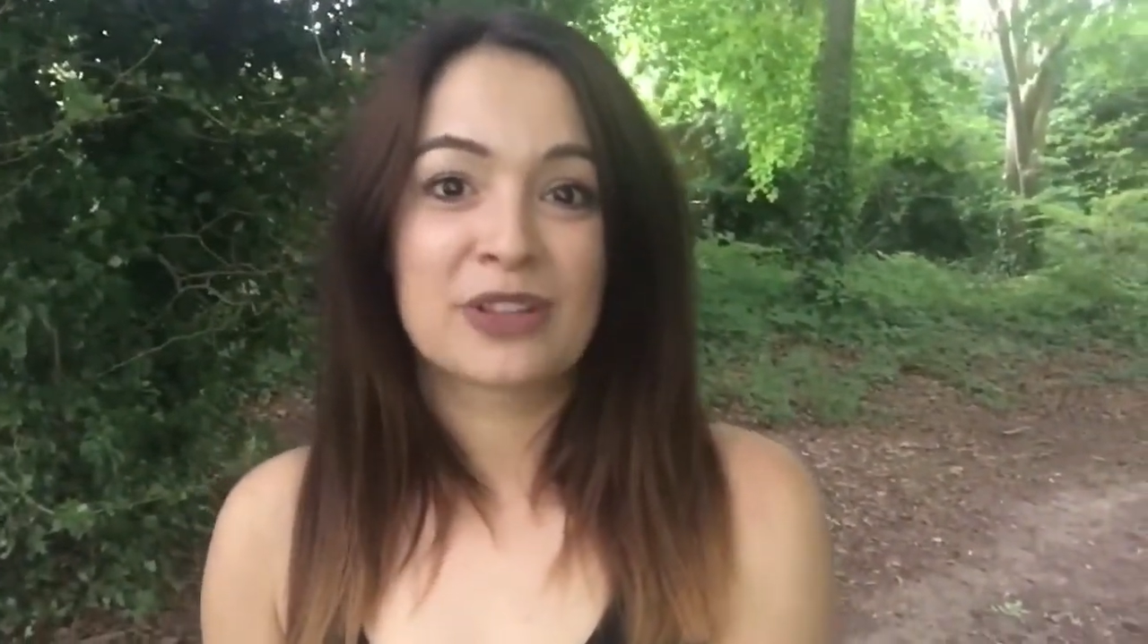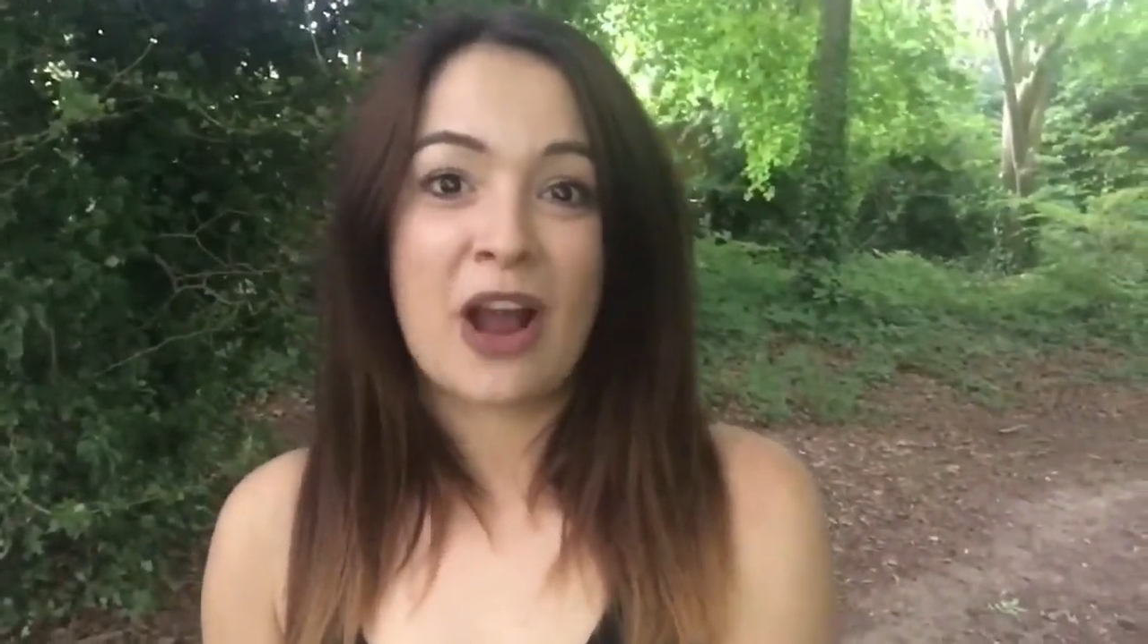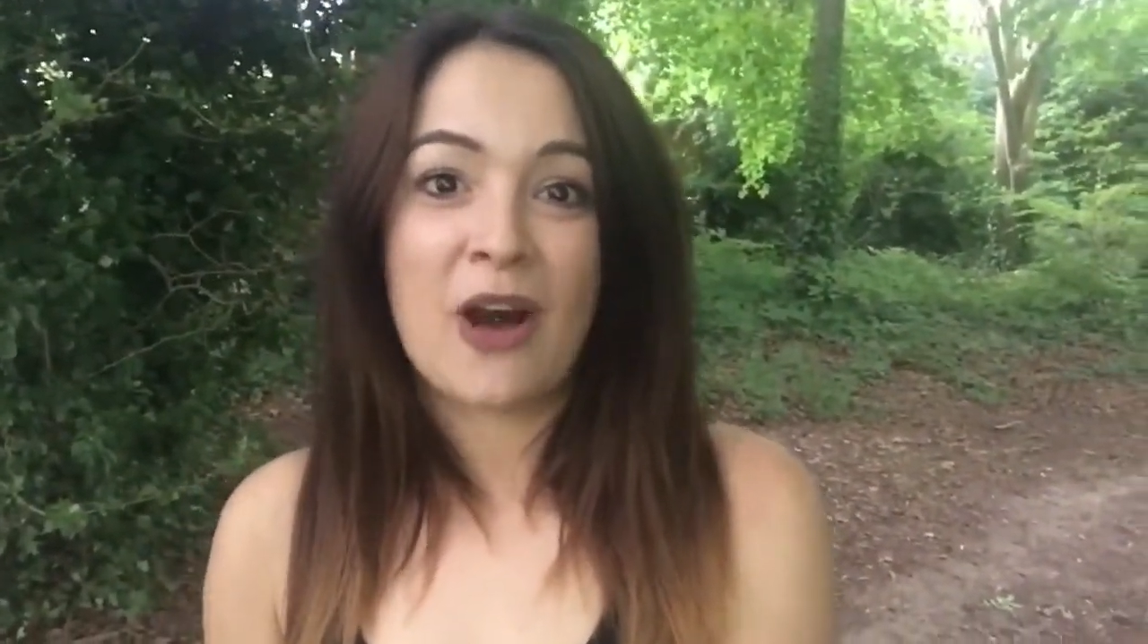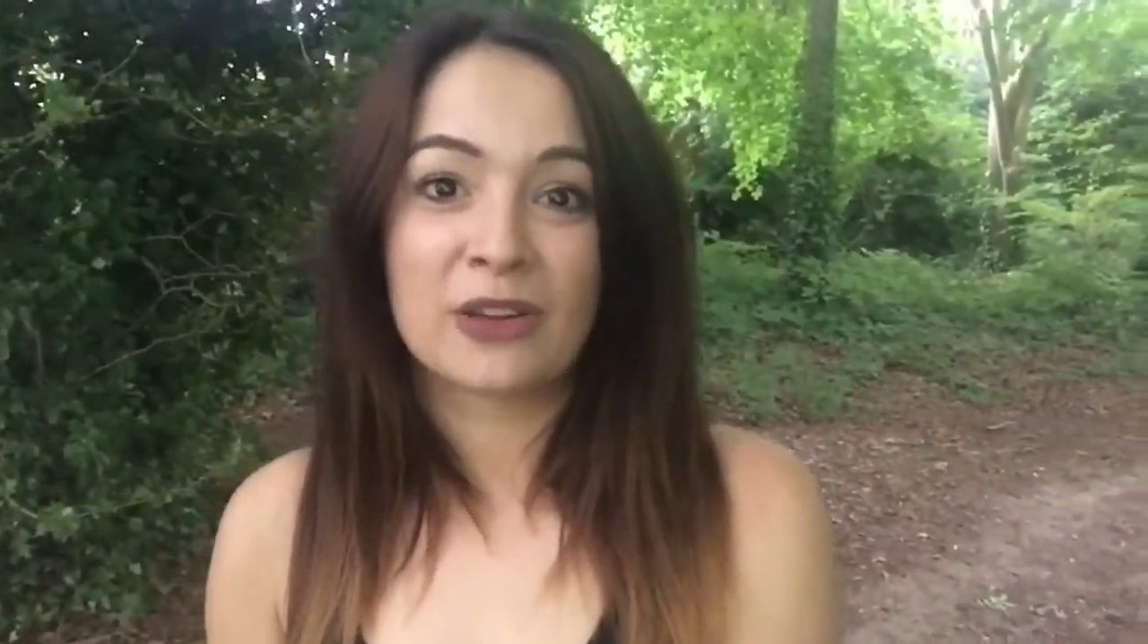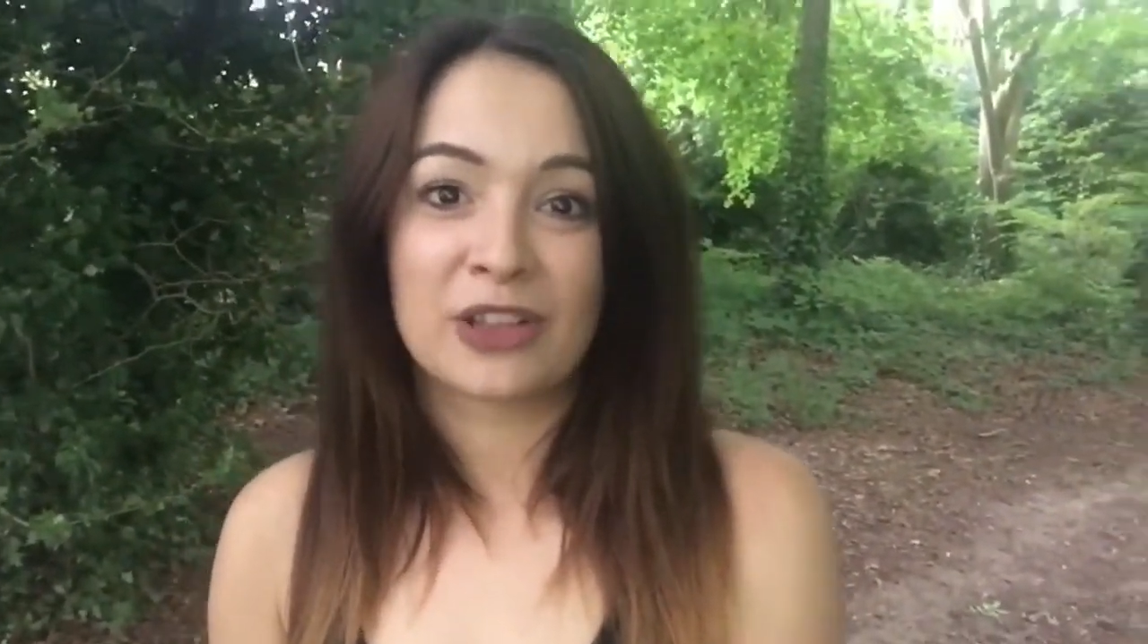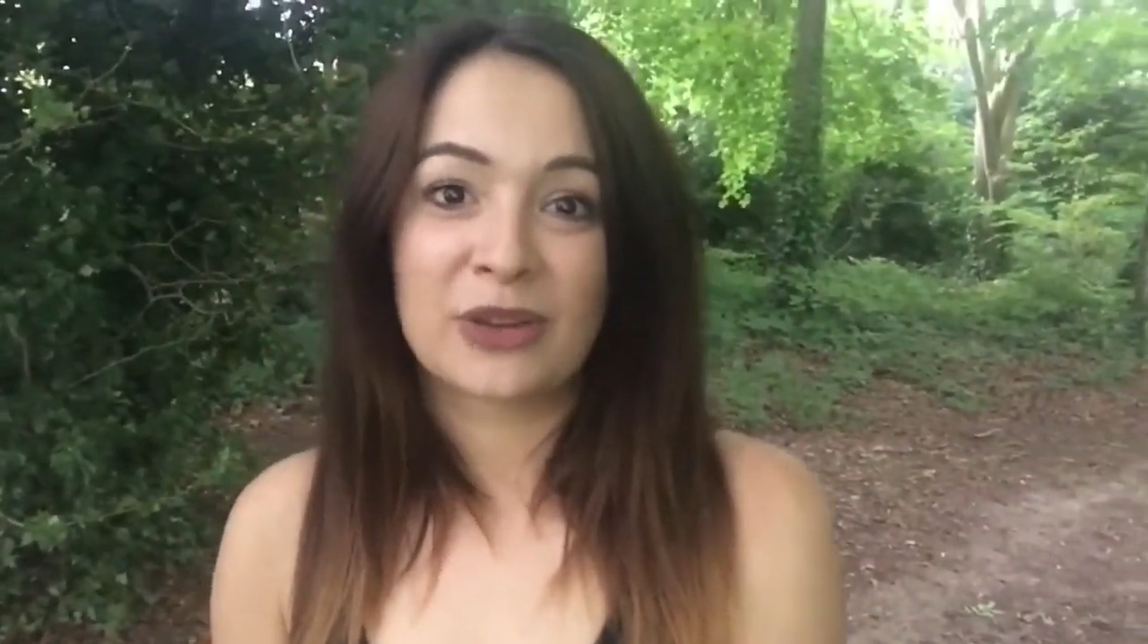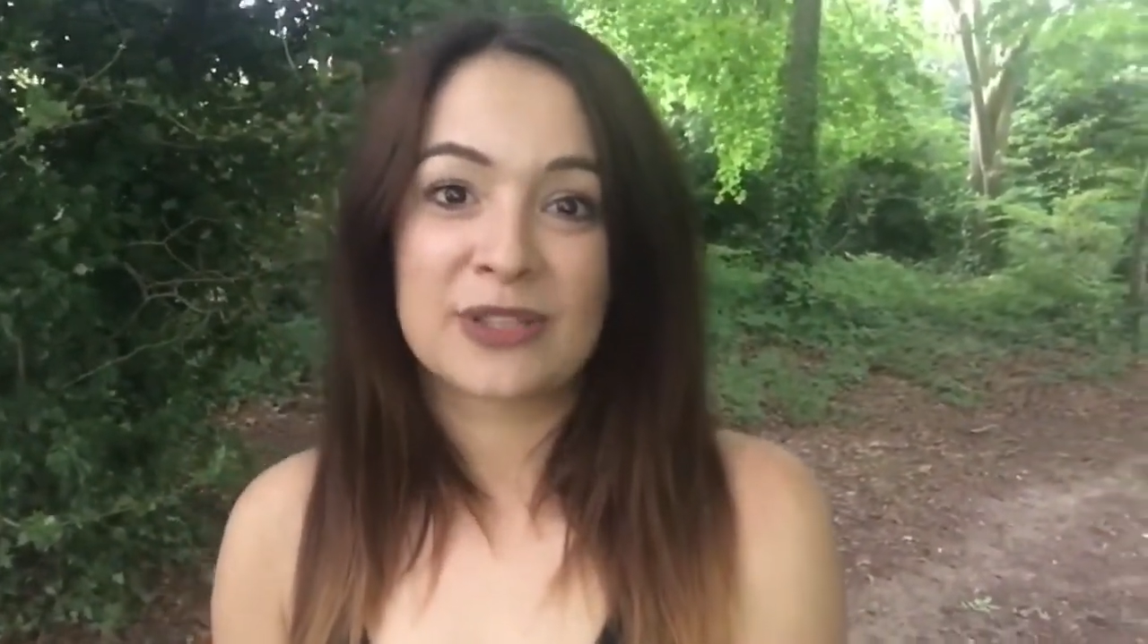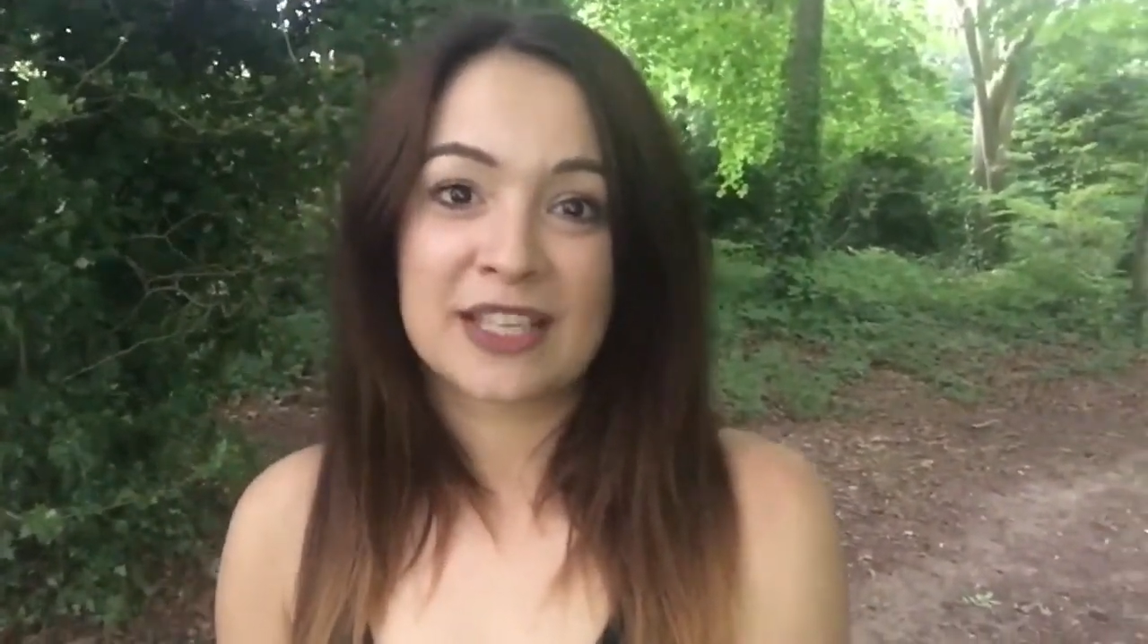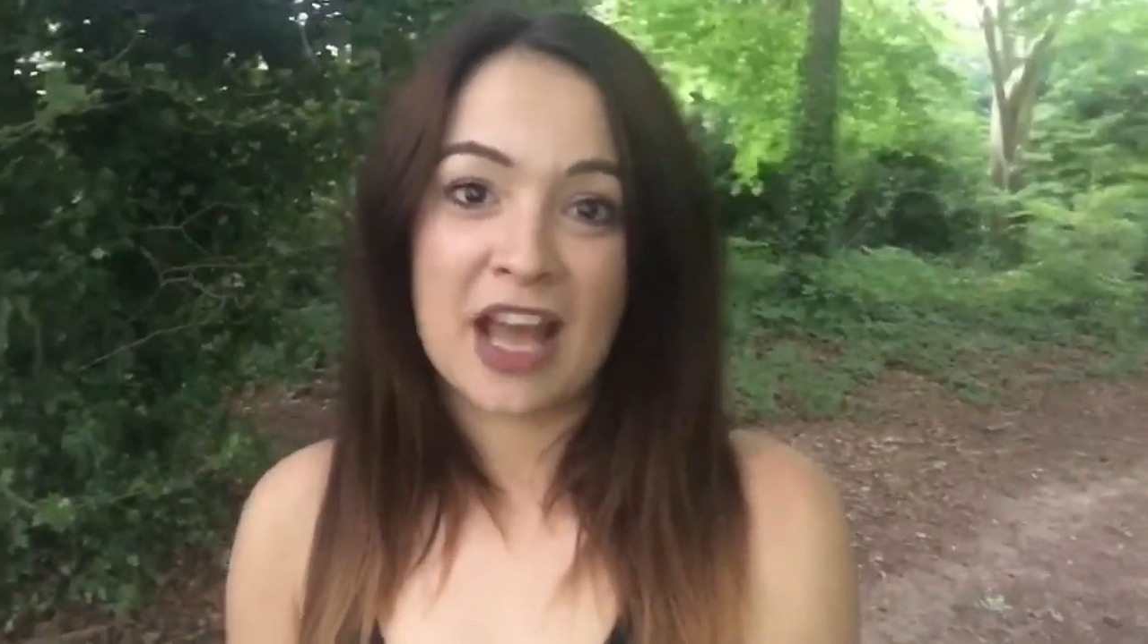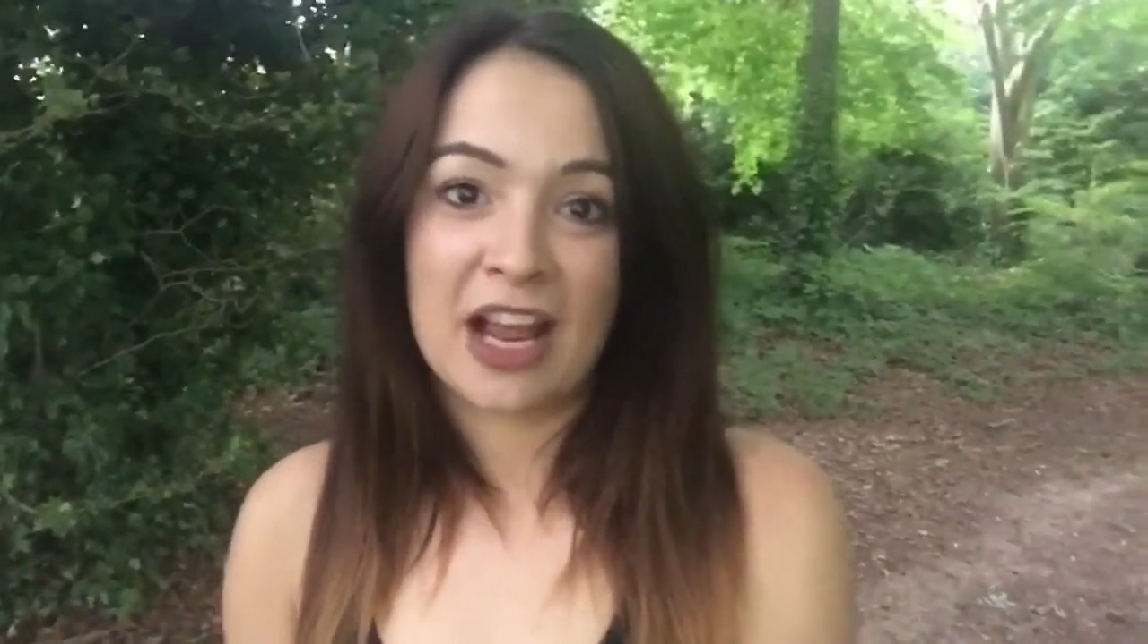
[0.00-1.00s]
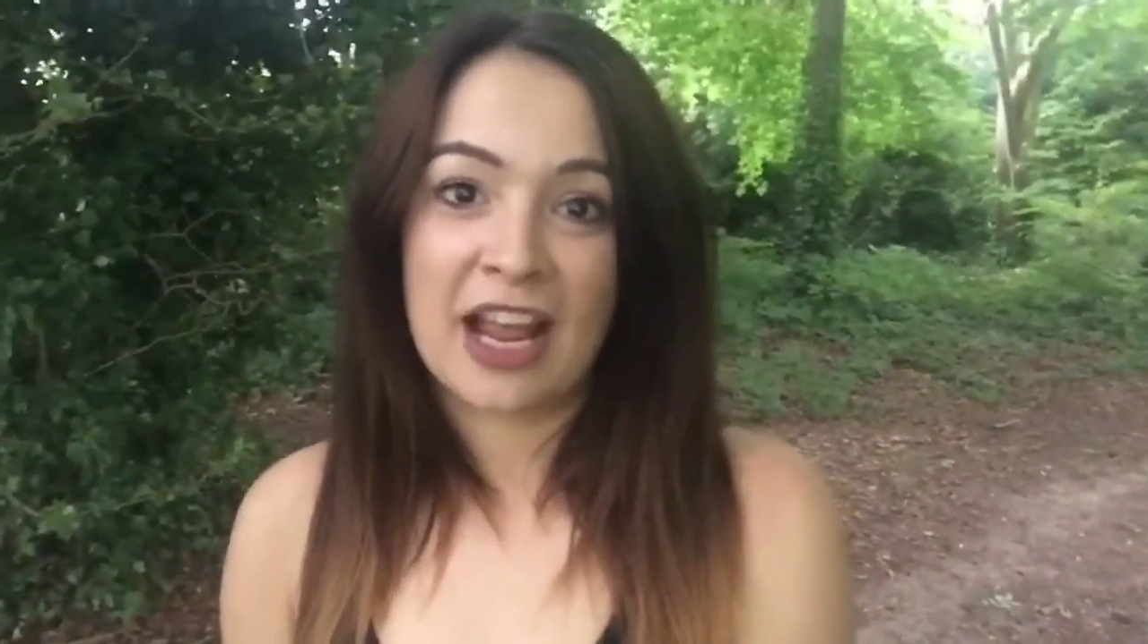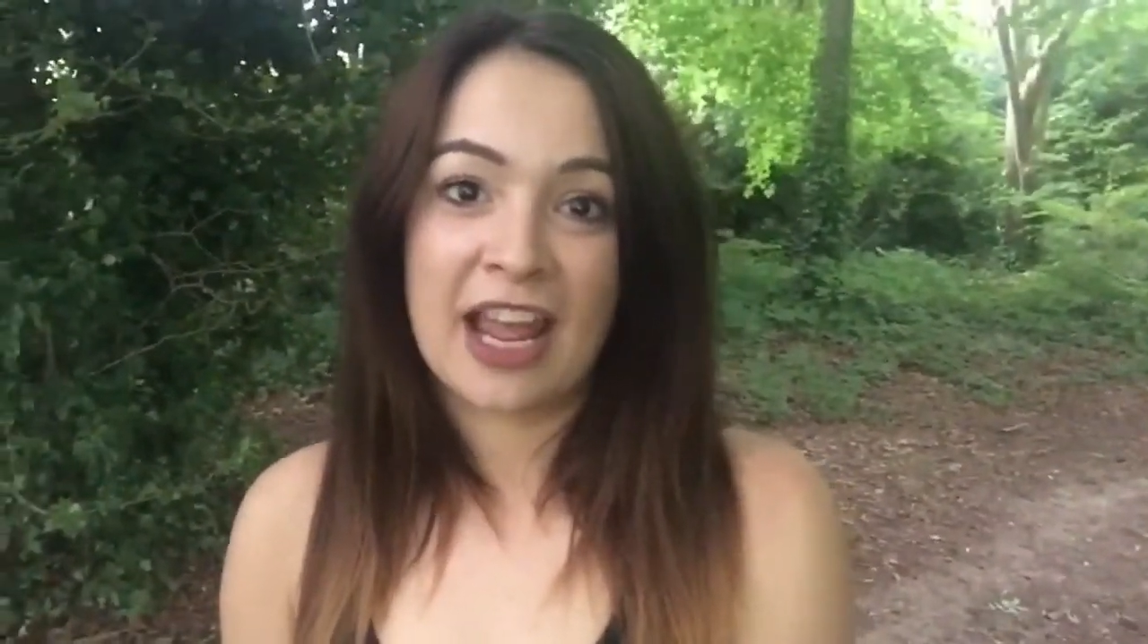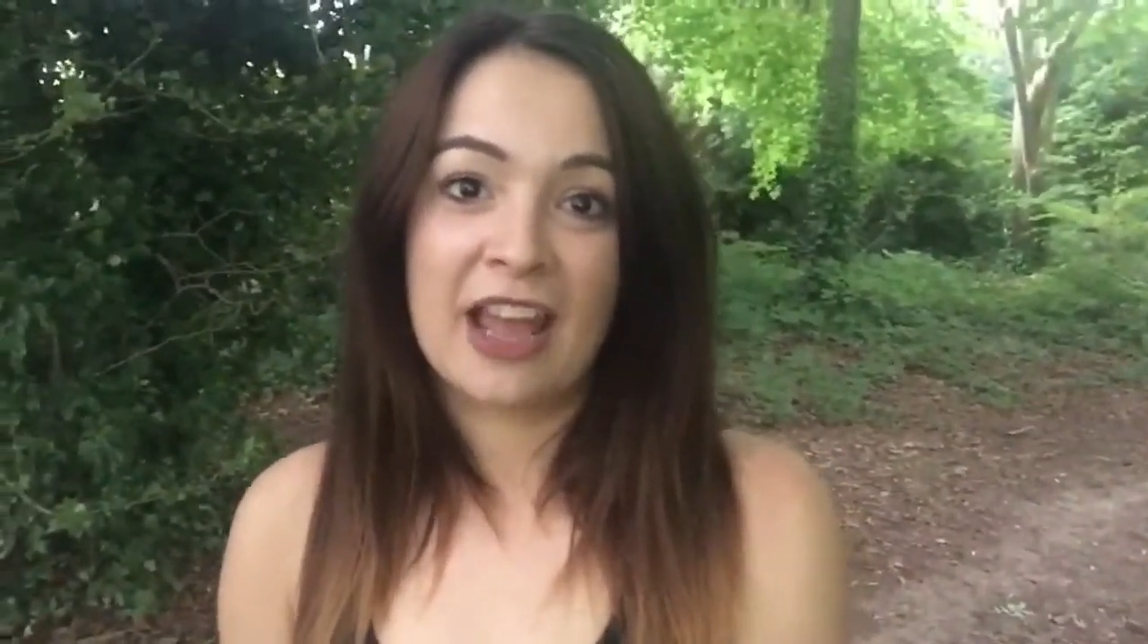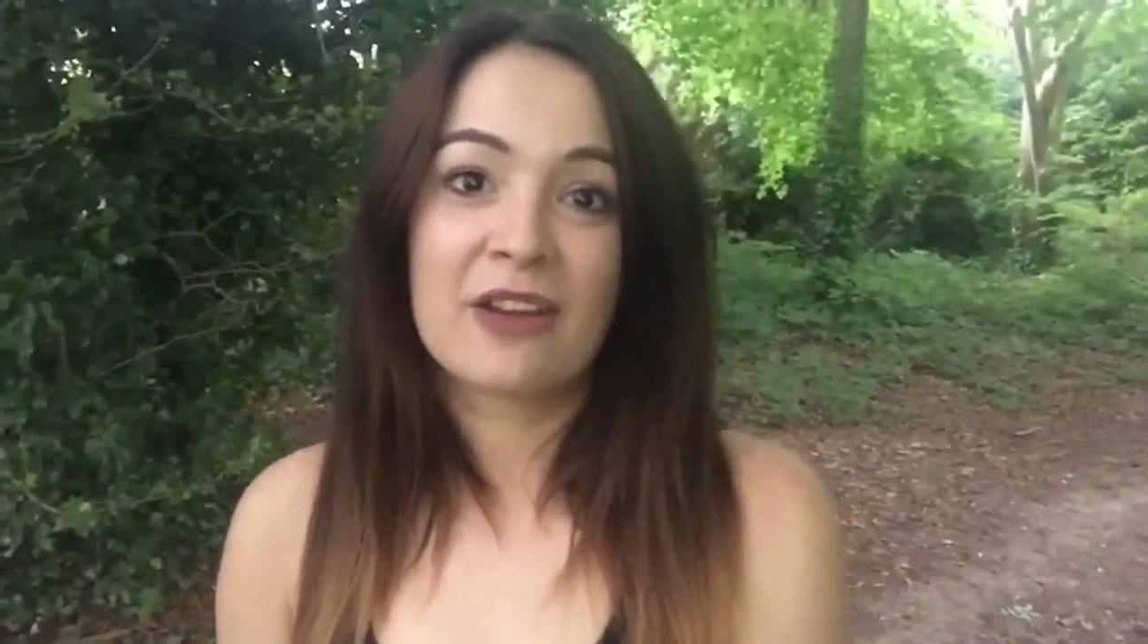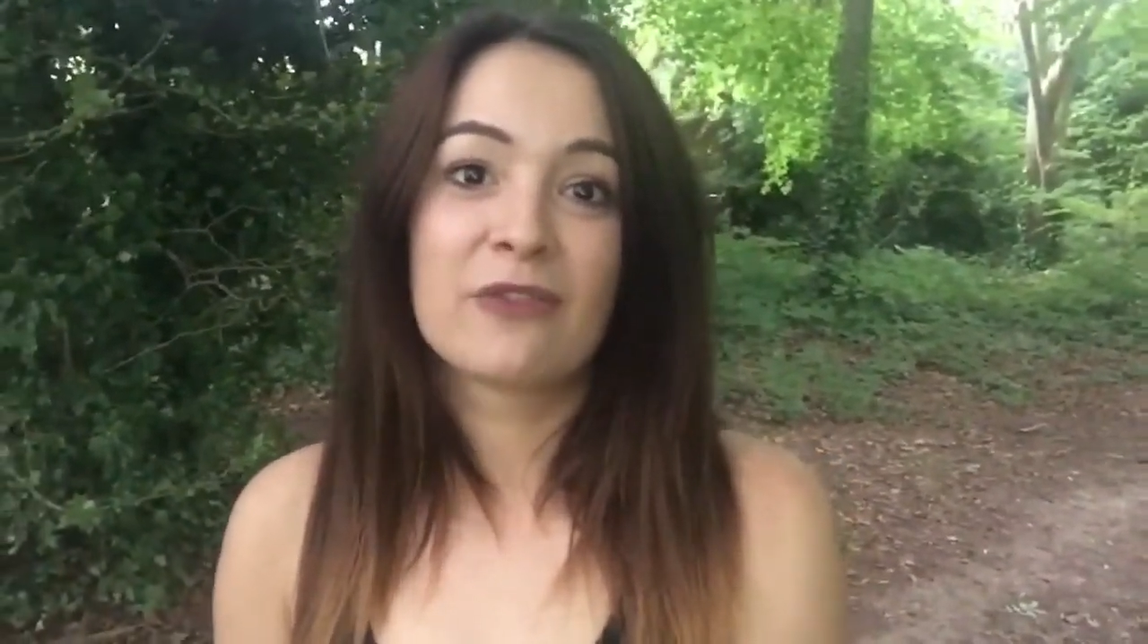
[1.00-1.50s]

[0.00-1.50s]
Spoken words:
cardio circuit